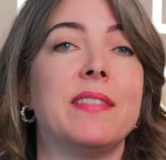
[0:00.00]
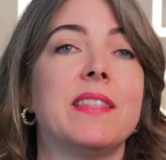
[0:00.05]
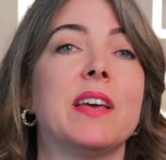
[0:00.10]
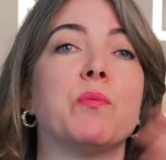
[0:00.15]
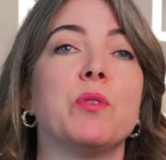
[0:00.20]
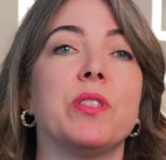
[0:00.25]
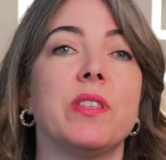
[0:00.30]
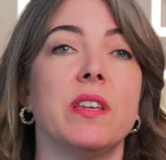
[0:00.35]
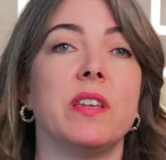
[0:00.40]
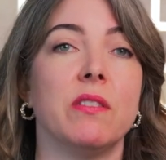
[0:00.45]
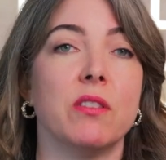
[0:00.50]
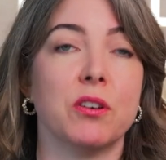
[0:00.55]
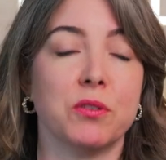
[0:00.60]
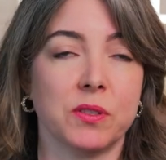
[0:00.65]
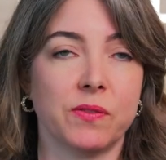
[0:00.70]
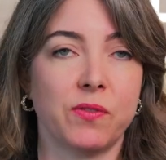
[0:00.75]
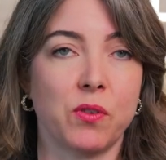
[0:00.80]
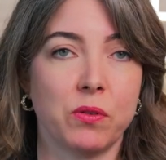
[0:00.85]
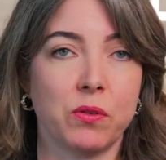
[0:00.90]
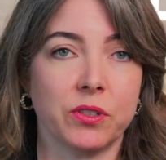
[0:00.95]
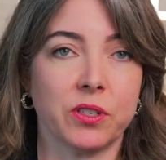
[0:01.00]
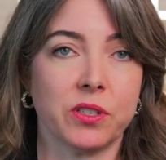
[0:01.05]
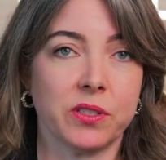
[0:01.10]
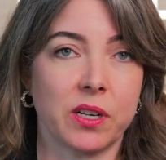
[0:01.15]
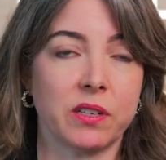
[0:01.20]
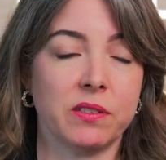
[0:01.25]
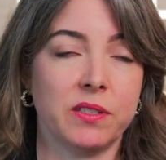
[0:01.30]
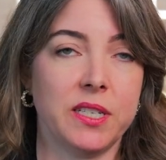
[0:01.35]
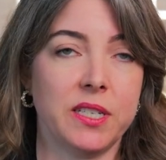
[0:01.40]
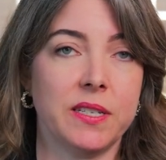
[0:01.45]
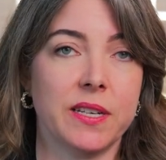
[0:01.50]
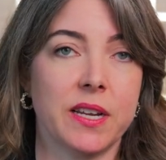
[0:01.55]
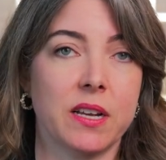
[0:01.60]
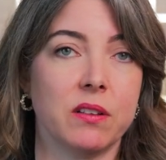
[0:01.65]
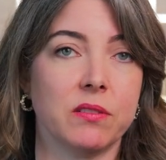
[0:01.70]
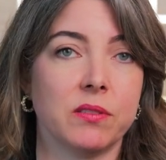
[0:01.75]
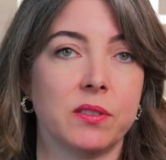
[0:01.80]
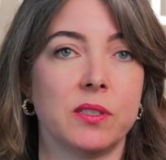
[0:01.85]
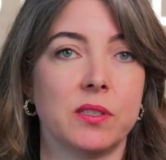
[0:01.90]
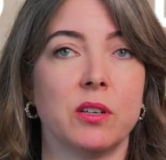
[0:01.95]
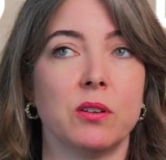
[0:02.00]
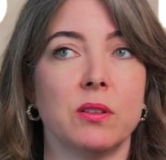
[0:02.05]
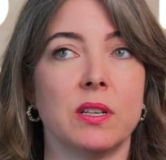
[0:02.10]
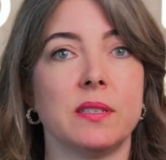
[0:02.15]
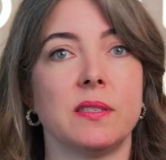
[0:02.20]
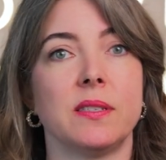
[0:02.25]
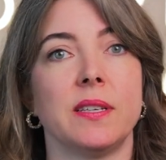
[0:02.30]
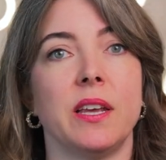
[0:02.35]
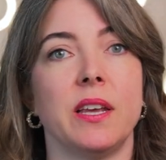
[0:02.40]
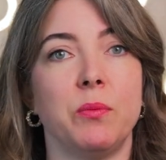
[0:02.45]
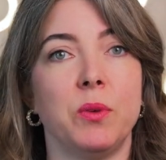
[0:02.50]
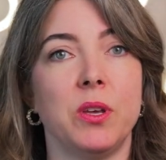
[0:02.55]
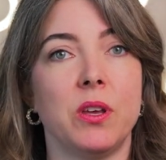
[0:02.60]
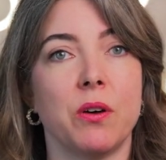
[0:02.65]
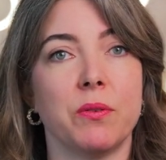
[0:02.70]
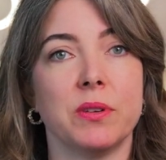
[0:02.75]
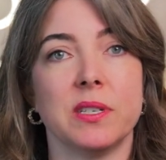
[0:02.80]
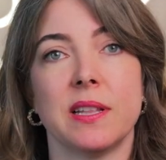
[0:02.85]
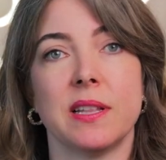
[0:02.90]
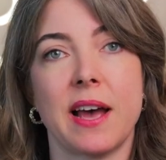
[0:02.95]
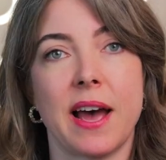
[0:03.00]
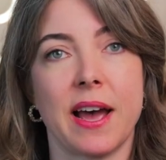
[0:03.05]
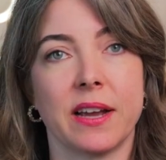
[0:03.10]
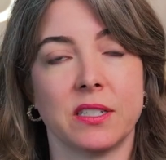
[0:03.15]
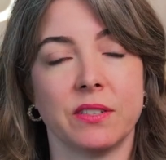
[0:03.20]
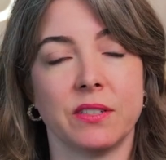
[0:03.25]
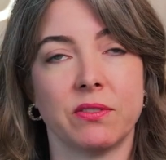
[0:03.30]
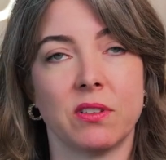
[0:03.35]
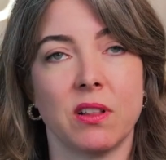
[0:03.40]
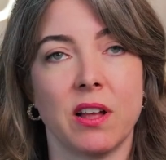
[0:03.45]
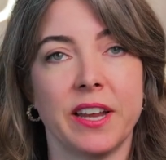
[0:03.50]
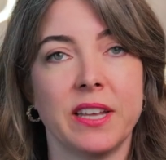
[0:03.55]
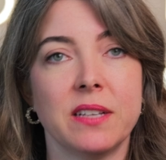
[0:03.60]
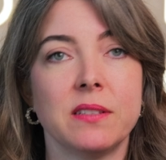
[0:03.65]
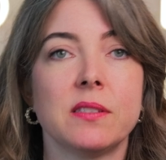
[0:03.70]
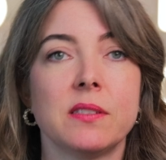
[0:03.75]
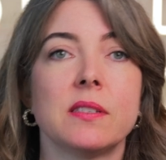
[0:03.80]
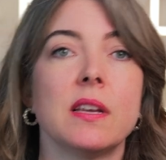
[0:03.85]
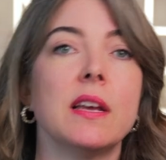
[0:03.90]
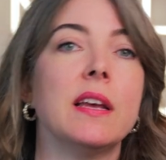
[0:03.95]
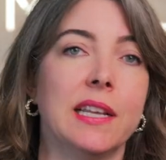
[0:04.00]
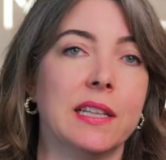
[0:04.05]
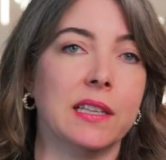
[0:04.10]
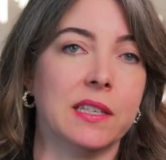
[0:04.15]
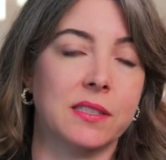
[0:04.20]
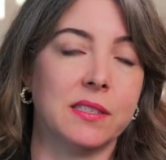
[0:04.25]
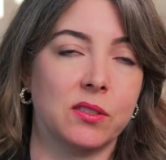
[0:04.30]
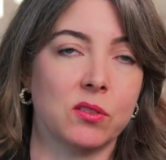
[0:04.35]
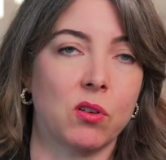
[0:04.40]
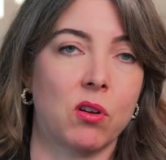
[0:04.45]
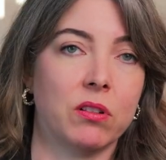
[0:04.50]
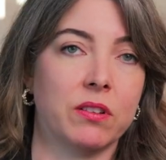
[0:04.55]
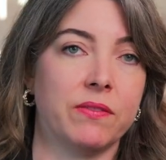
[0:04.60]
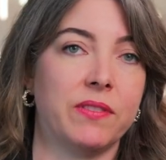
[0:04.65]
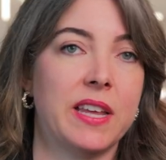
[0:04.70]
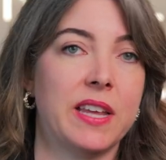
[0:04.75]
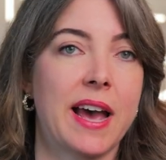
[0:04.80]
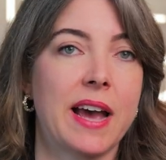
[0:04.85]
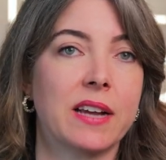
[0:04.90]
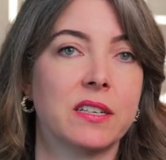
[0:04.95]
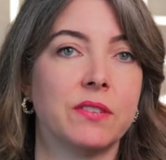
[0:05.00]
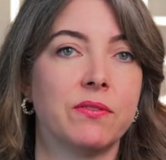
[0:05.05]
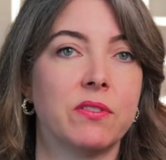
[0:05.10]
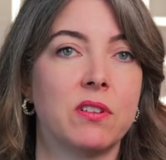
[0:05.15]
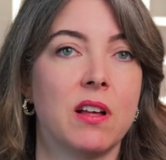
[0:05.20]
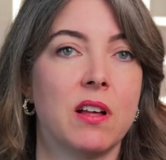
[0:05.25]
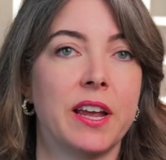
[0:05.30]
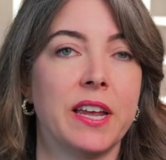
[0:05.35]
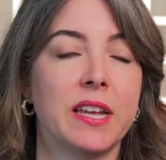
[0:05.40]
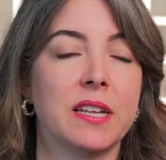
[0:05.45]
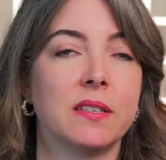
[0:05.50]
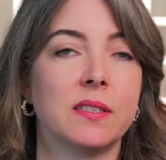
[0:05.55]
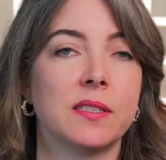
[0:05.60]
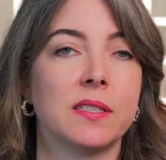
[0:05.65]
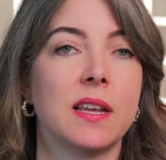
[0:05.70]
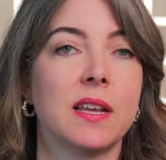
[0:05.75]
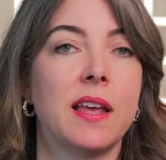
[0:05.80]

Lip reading: and then within those folders are details. So let's say we go into the active clients, it lists all of the active clients,